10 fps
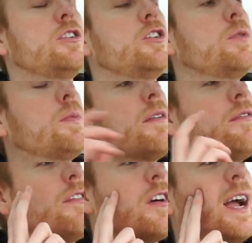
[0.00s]
Do you
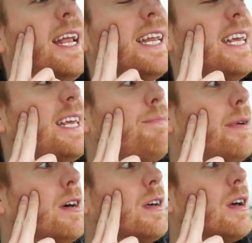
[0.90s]
prefer an
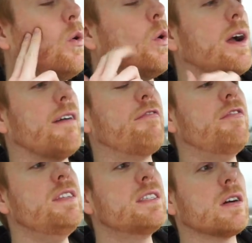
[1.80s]
ebook or a
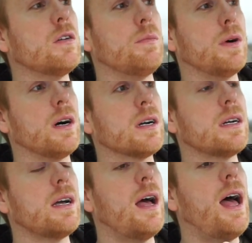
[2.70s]
physical book?